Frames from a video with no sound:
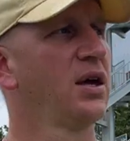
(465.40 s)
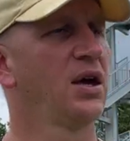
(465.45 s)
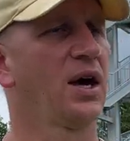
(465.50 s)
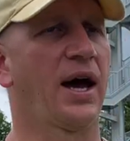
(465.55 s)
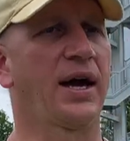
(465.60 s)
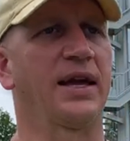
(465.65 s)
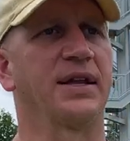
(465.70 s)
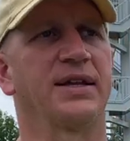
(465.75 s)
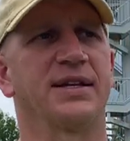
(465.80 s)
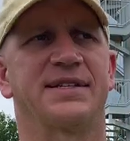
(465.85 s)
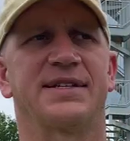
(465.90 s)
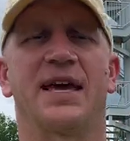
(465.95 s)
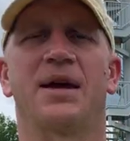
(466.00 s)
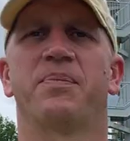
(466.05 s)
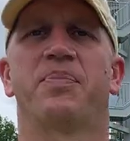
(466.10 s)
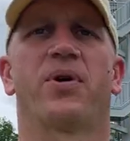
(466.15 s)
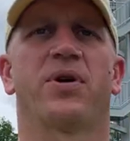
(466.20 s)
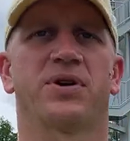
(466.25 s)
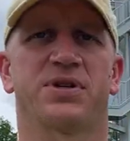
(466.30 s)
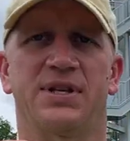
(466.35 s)
I get the
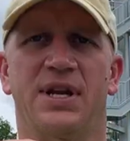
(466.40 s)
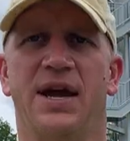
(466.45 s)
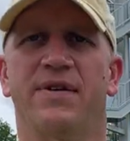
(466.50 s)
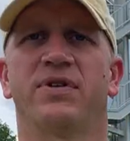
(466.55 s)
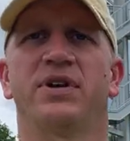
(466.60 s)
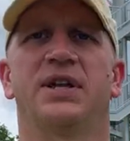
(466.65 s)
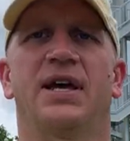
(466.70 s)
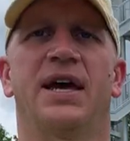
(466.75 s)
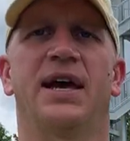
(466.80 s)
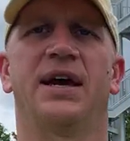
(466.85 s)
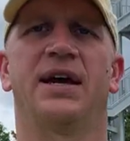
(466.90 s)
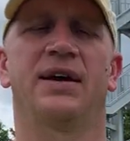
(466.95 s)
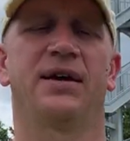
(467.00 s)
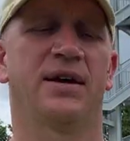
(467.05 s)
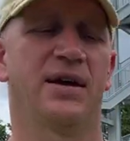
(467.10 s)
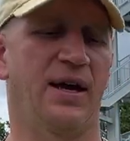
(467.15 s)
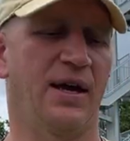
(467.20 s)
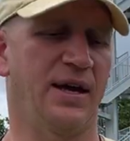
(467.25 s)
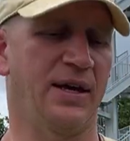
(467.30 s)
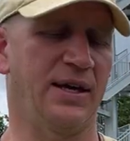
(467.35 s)
same person every day,
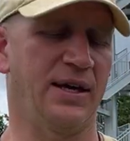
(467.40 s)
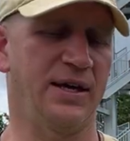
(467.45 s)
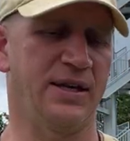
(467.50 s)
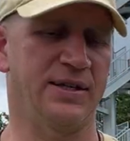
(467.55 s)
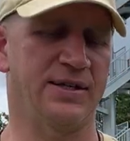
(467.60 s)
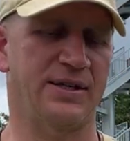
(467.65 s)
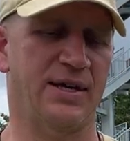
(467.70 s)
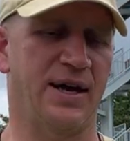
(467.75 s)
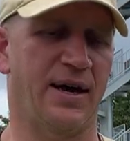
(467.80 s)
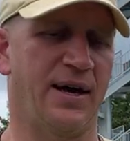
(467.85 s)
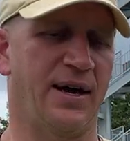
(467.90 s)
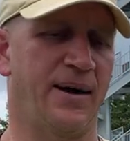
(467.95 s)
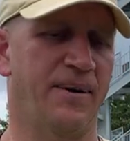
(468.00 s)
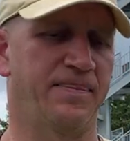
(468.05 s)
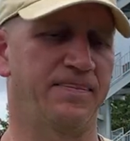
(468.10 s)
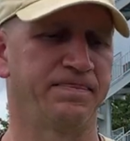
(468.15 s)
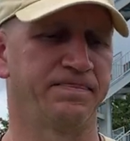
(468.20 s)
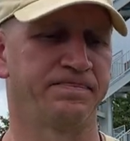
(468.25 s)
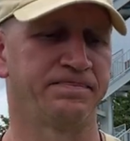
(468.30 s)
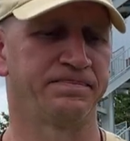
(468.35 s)
and he's,
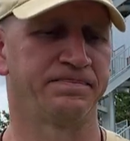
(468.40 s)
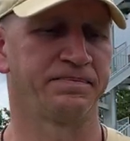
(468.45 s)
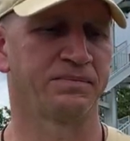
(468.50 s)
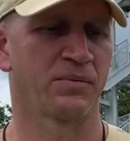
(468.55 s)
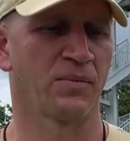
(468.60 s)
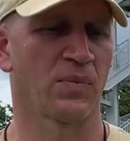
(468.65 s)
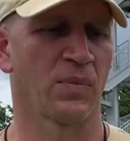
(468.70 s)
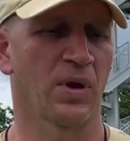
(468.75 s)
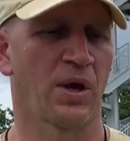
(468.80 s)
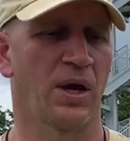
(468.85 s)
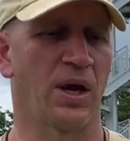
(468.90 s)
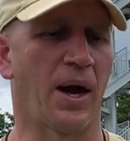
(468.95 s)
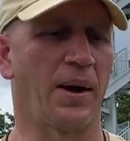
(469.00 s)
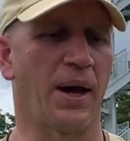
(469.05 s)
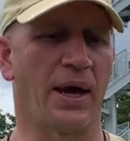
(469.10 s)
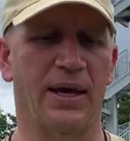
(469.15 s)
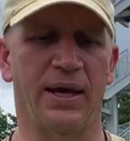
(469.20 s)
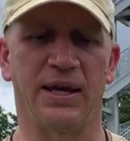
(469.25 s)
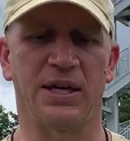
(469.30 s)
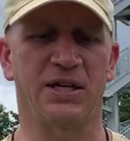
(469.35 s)

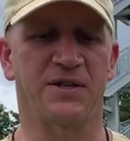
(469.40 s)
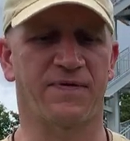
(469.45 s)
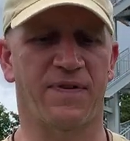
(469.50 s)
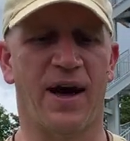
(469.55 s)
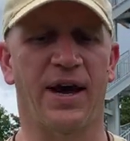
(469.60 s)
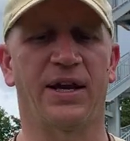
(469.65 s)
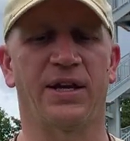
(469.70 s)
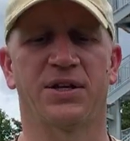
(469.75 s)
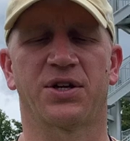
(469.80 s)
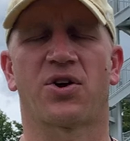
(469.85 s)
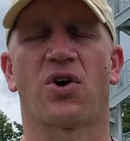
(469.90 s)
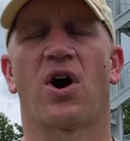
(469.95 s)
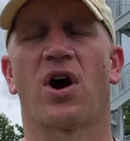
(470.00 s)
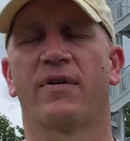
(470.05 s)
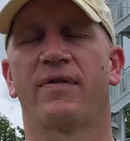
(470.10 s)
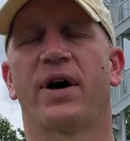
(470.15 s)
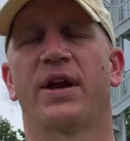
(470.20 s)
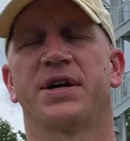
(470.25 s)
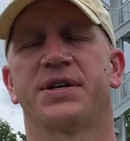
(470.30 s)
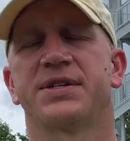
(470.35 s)
he's fighting to
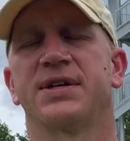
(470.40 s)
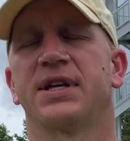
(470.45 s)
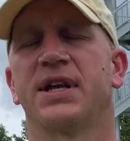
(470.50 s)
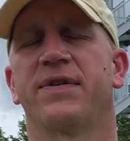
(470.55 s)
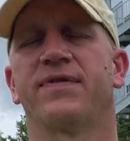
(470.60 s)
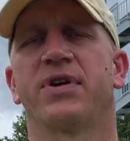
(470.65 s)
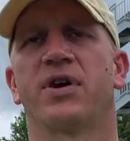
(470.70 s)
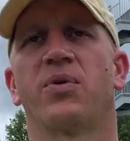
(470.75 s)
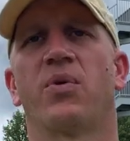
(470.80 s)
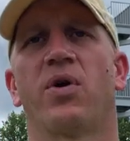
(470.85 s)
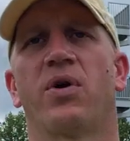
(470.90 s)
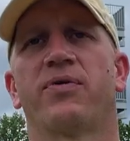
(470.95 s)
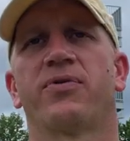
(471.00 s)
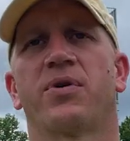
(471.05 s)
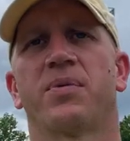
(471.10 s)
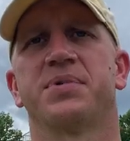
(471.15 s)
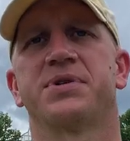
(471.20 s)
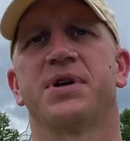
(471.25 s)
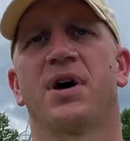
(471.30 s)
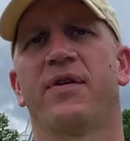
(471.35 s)
carve out a significant role
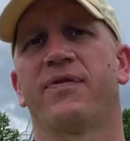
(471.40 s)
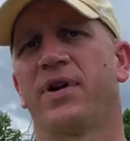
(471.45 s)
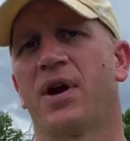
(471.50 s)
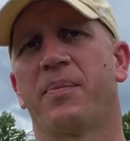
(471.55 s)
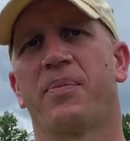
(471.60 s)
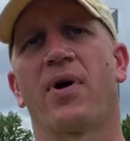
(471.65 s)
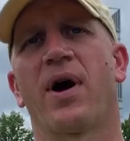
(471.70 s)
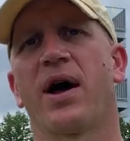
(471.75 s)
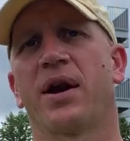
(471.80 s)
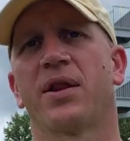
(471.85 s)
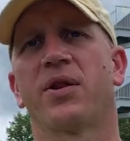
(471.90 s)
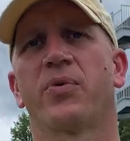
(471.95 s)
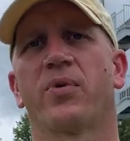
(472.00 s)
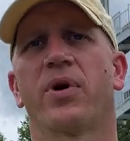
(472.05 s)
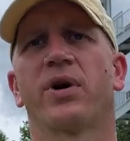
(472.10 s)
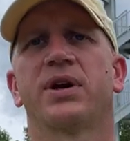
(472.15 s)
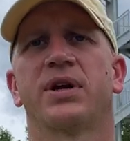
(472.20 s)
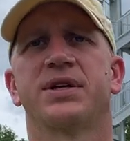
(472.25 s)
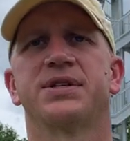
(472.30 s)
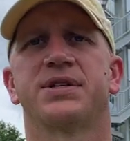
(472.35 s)
for himself, and I'm proud of the
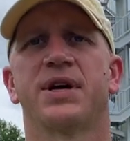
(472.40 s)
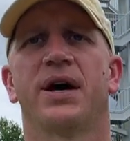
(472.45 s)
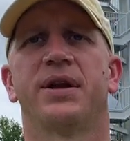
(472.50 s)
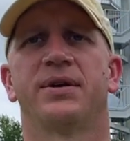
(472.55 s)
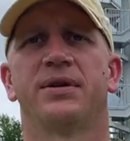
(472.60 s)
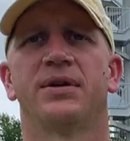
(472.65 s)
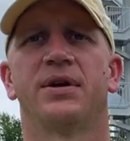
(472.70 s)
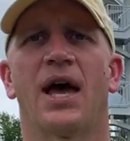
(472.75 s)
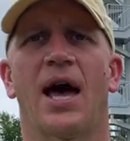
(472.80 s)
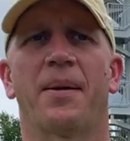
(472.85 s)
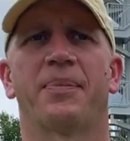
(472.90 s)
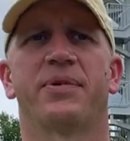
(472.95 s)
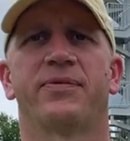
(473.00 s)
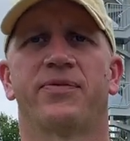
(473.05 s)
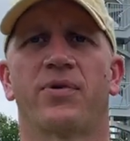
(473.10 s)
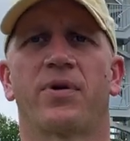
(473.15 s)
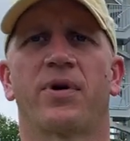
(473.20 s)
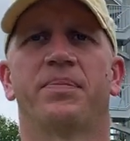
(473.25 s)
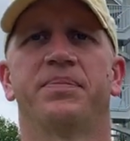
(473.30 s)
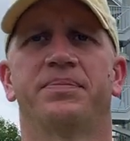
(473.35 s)
work he's done. I'm happy
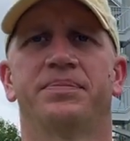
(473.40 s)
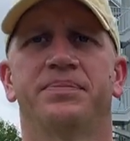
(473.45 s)
for him.